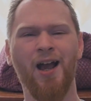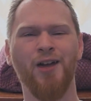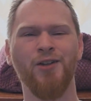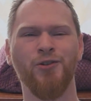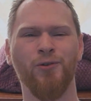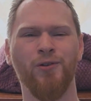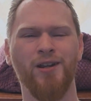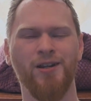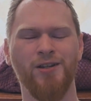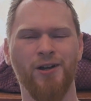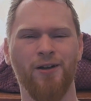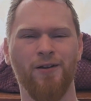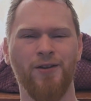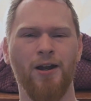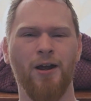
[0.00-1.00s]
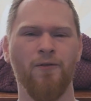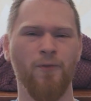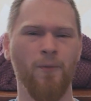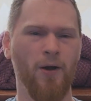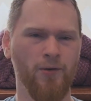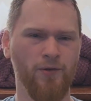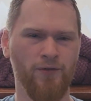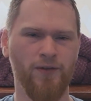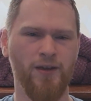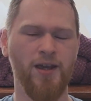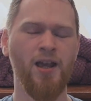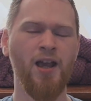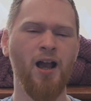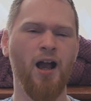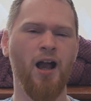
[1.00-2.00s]
uh, during his kind of you know
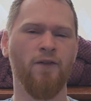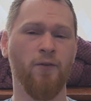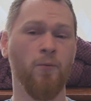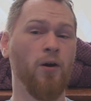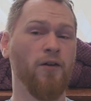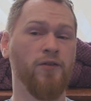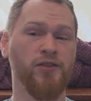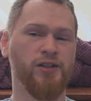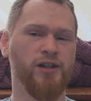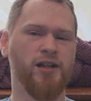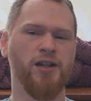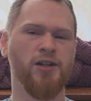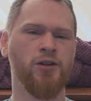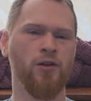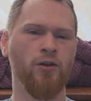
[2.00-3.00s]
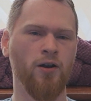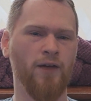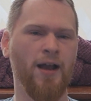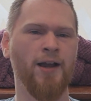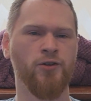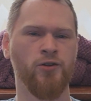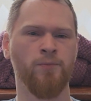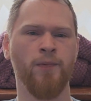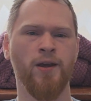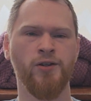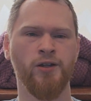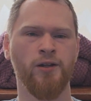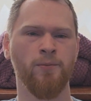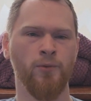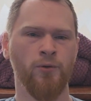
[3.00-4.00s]
filmography. Uh, from what I've seen, he did a lot of action-based
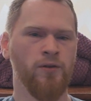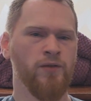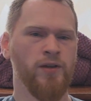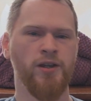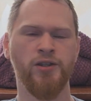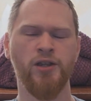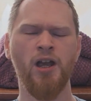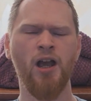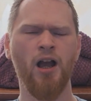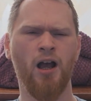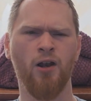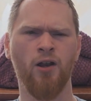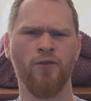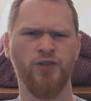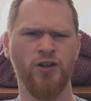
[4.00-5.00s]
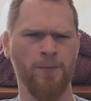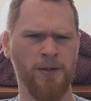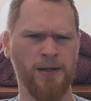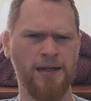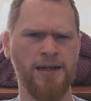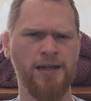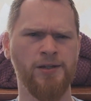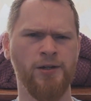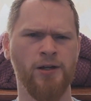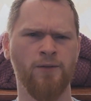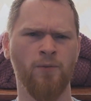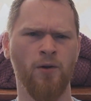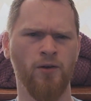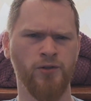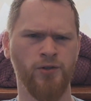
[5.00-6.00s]
kind of movies, a lot of Japanese kind of
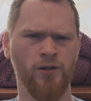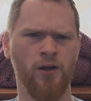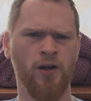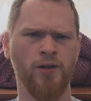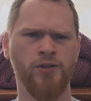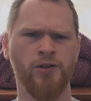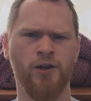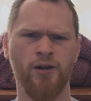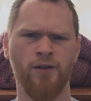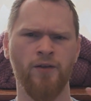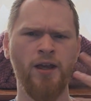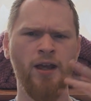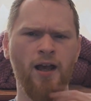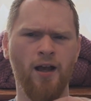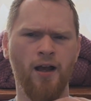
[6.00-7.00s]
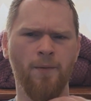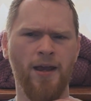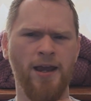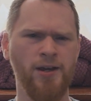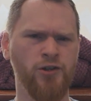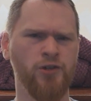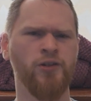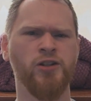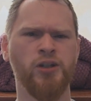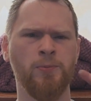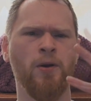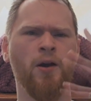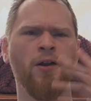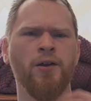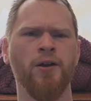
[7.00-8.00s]
martial arts, kind of um,
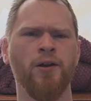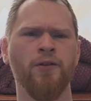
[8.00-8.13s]
Asian-inspired